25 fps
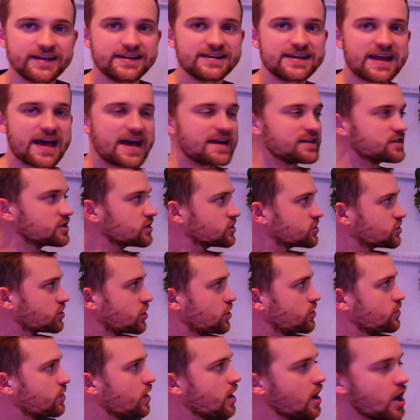net,
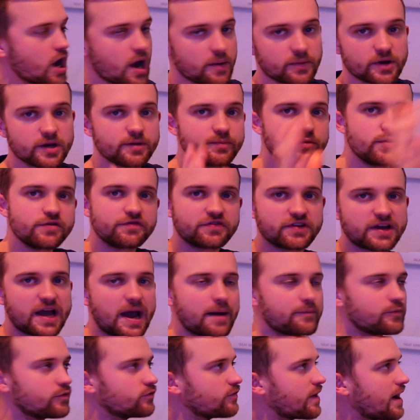so I'm going to move the
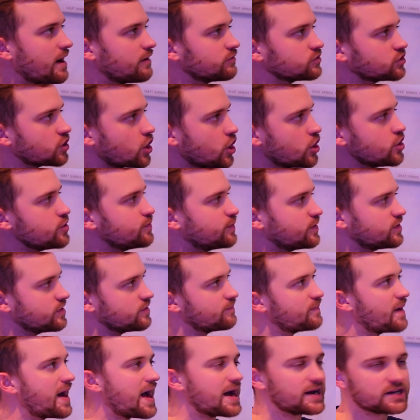camera around, open
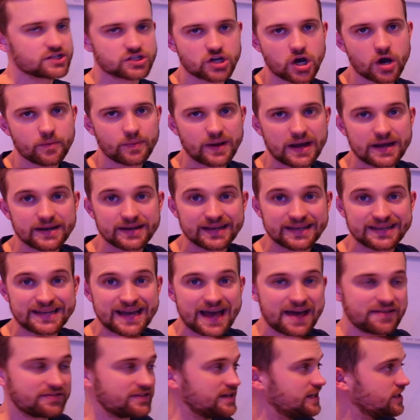the bags up, and
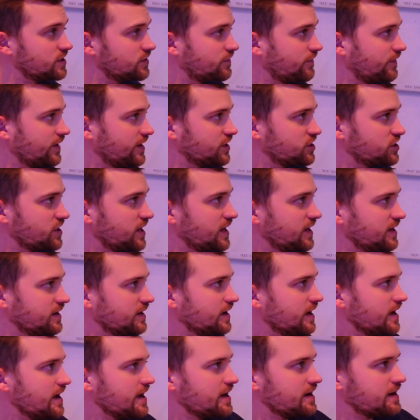get these fish
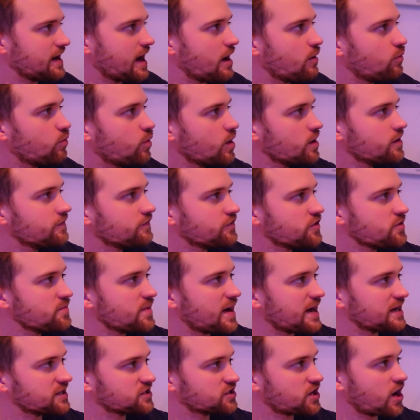in. Now, one of them
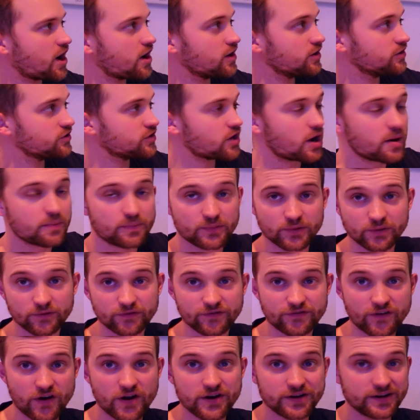has coloured up
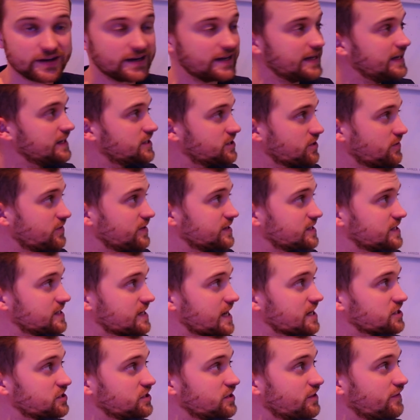finally, so this is
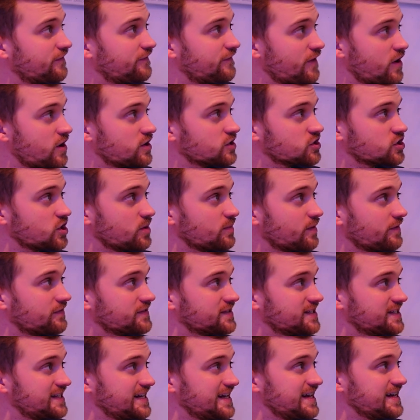actually the first time I've
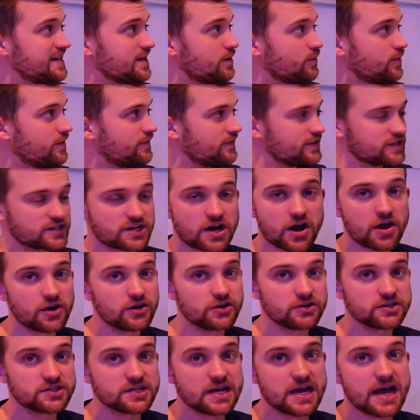seen it with its
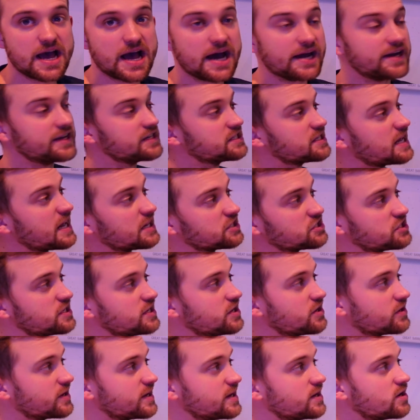colours, and it's
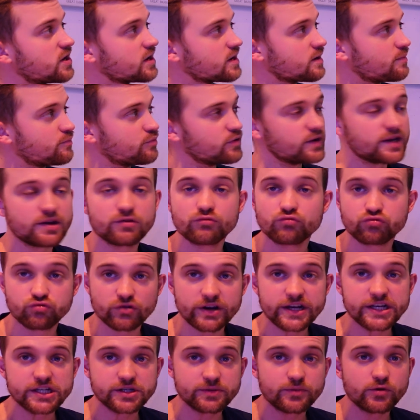actually looking like a pretty
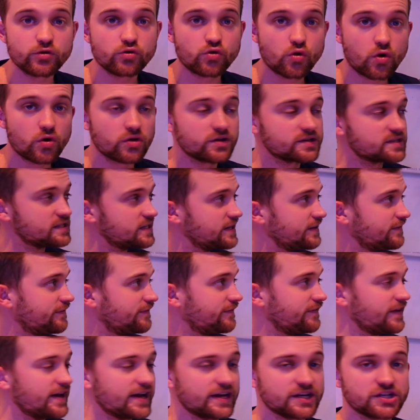reasonable quality
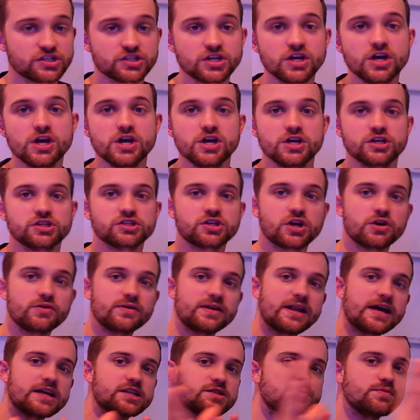fish. So
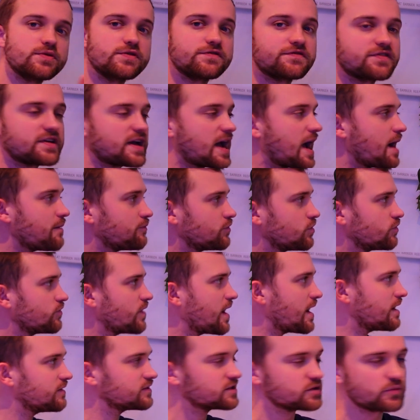let's move the camera
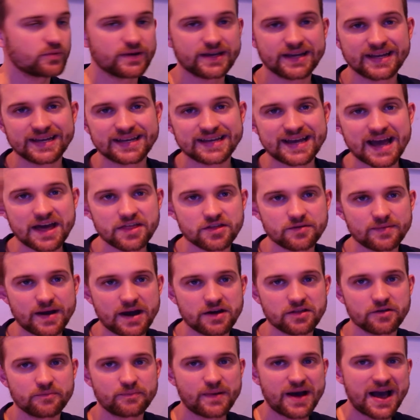around, we can get them
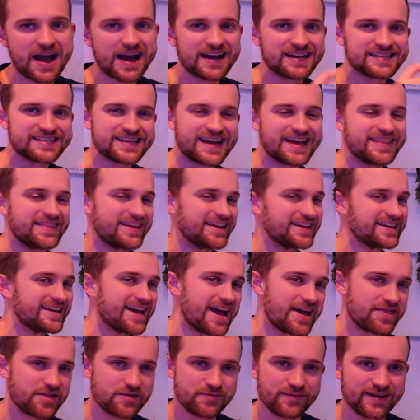out of the bags and then
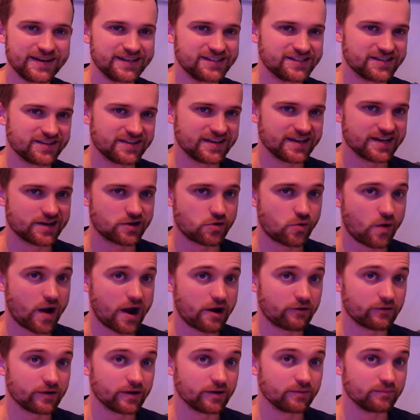get them into the
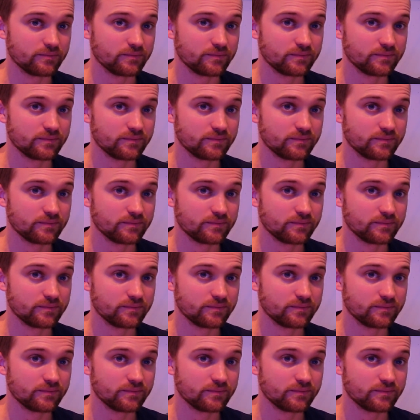aquarium.